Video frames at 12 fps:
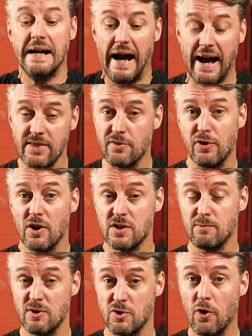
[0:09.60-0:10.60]
And the
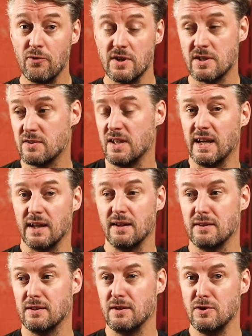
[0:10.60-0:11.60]
first and most obvious
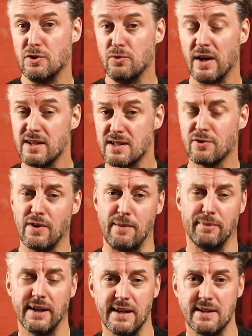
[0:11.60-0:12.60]
thing that you
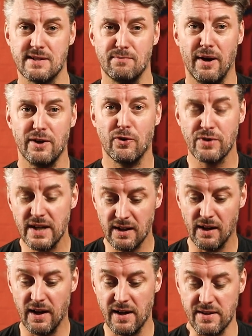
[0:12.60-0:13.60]
Instagram kids might not
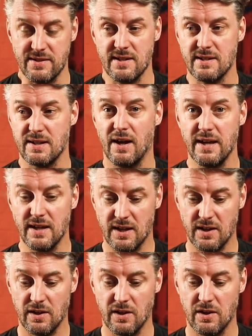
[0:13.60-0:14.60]
realise is,
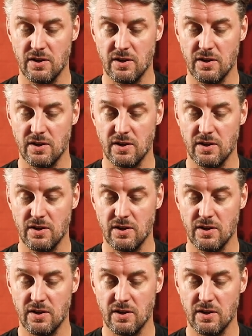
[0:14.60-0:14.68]
like,